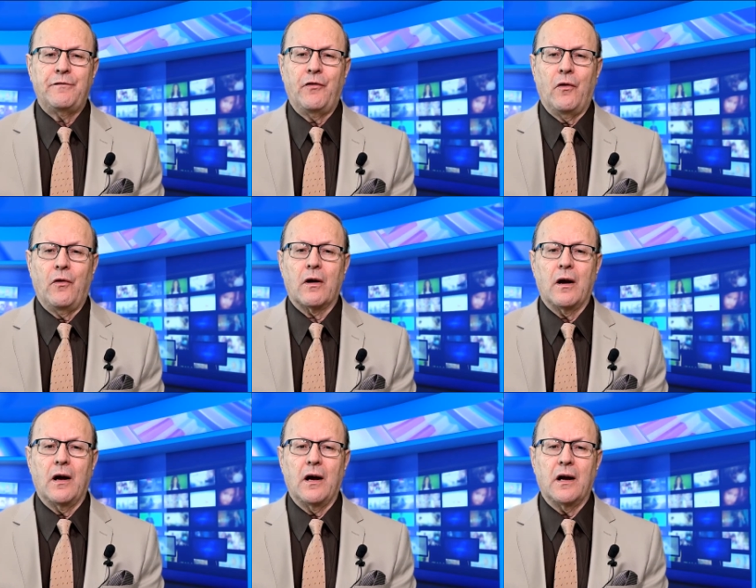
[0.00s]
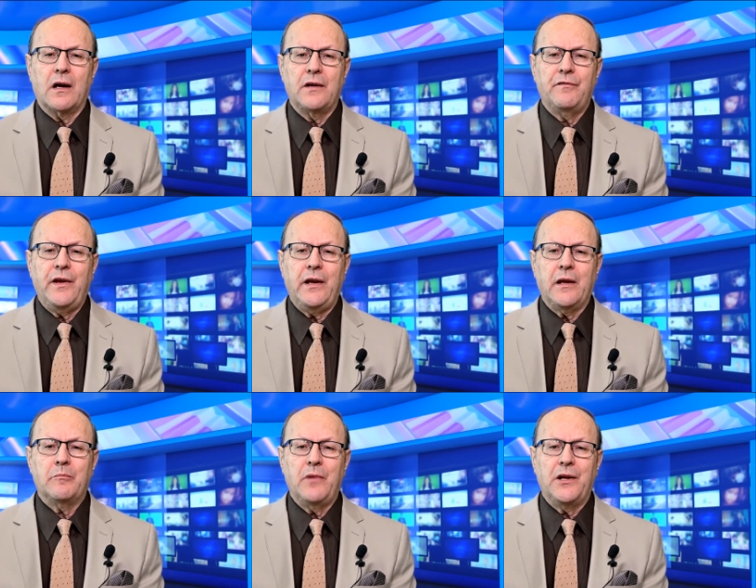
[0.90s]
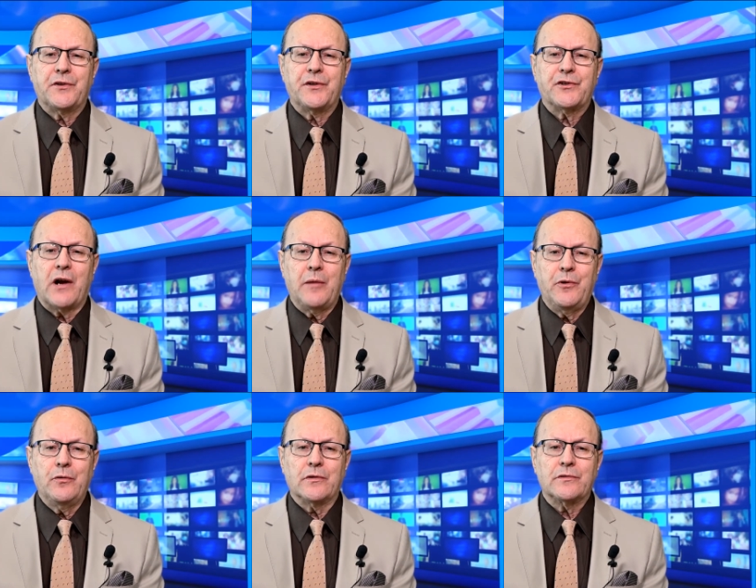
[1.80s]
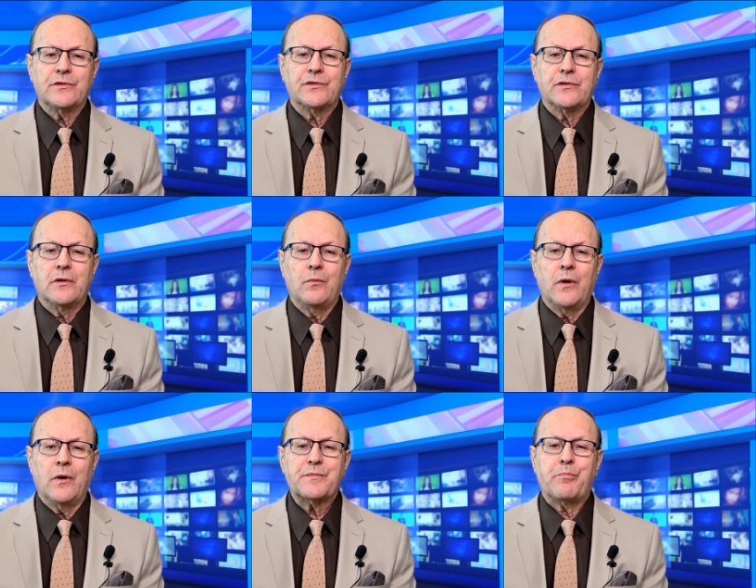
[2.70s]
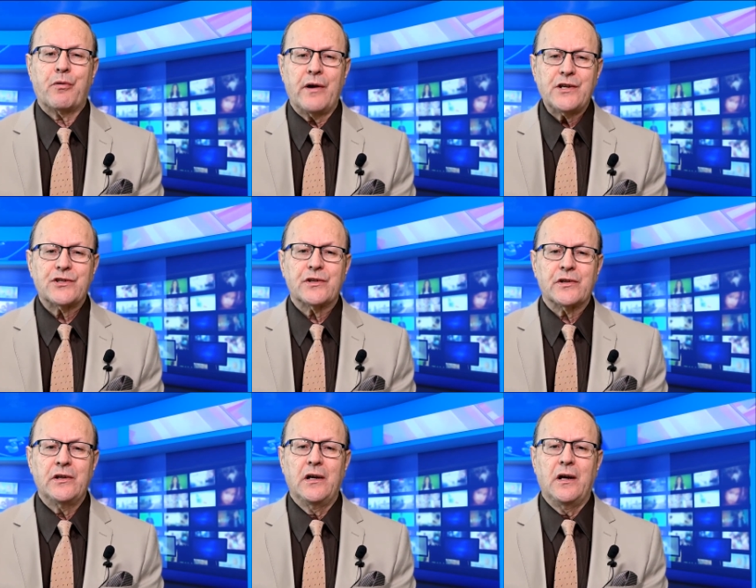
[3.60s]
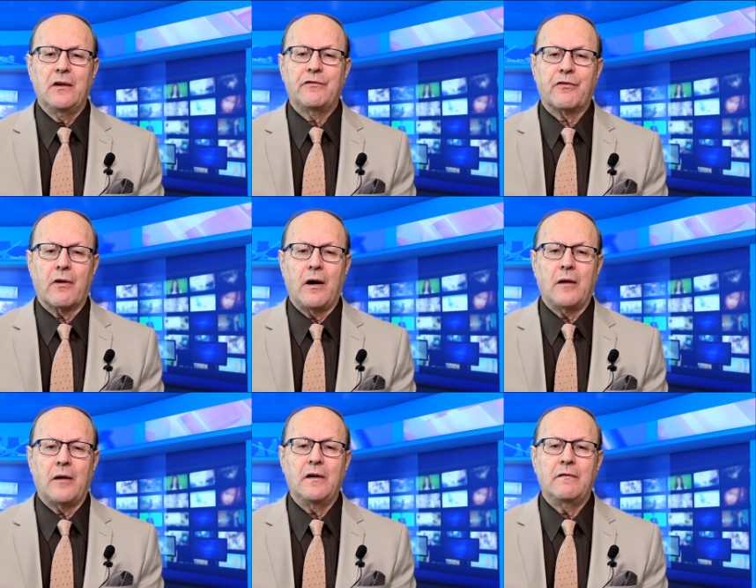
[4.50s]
for convening military tribunals was pressure from